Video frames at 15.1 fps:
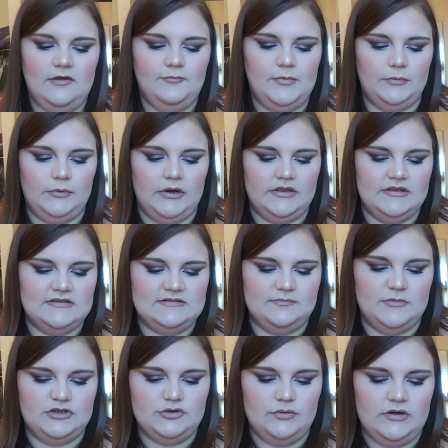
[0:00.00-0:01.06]
been wearing this
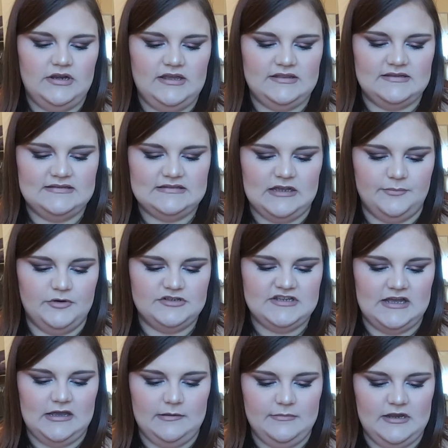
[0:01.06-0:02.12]
majority in the
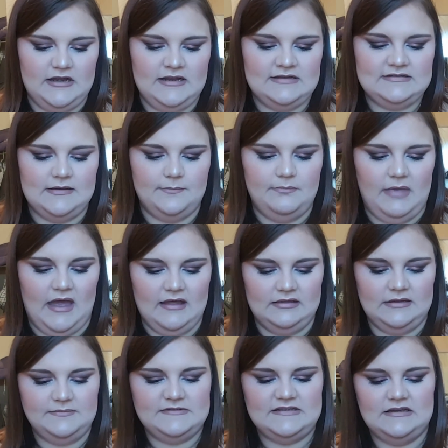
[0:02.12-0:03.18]
summertime. It is a
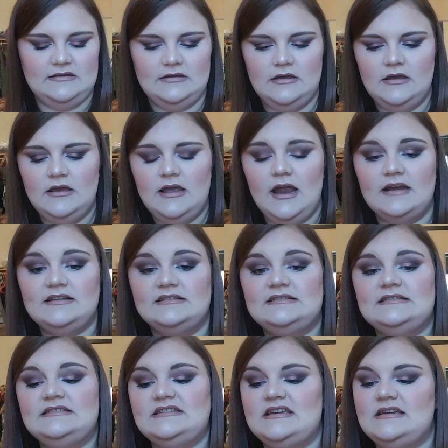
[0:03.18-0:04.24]
matte lipstick and it
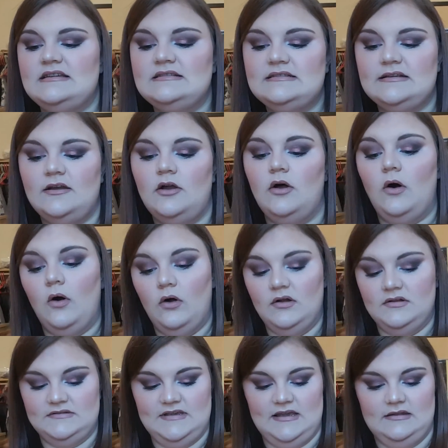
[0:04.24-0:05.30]
stays
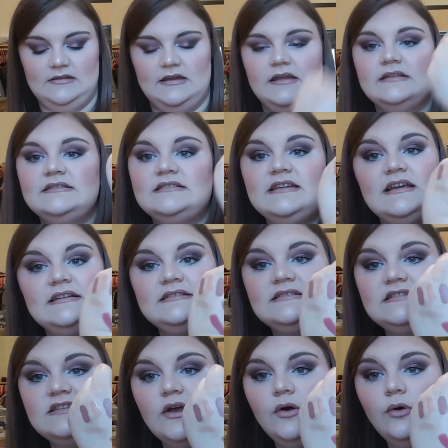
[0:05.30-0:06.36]
all day. Like, it stays
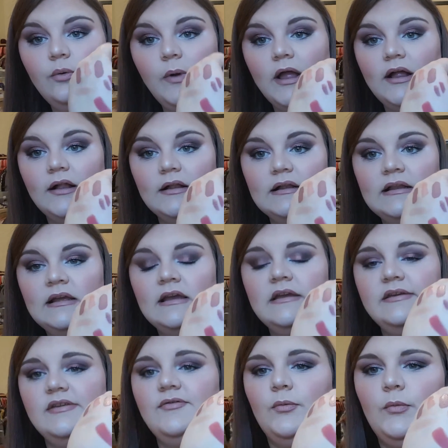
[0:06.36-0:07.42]
so well.
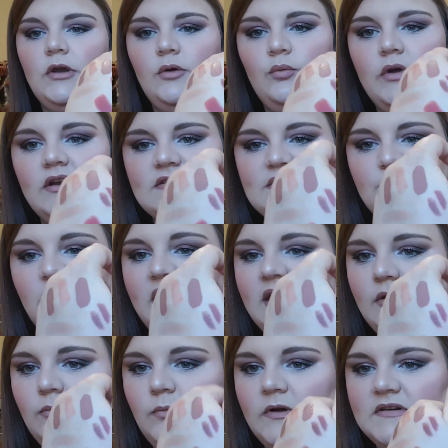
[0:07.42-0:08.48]
Even when it wears
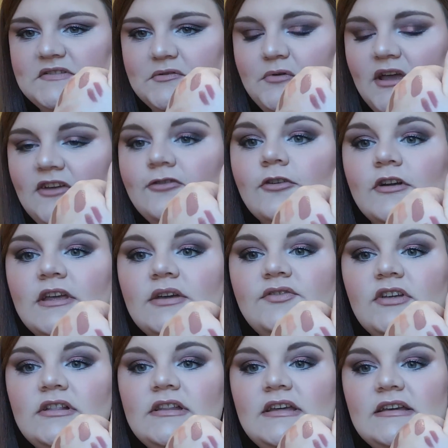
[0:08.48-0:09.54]
away
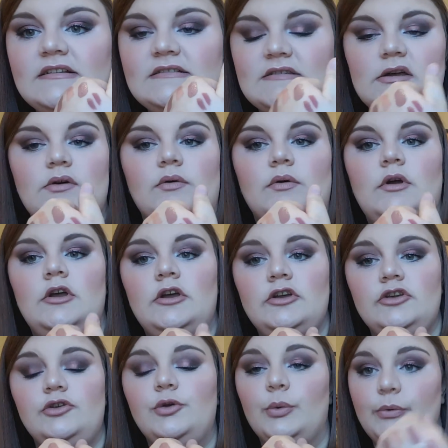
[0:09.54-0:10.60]
forgivingly, so
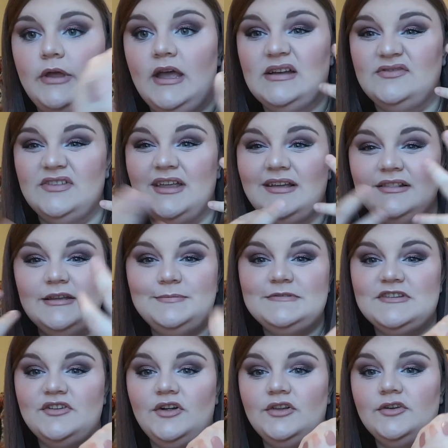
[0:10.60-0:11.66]
you don't have like
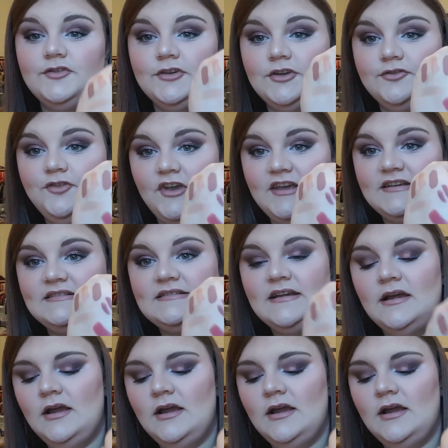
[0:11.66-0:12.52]
lipstick all over your face.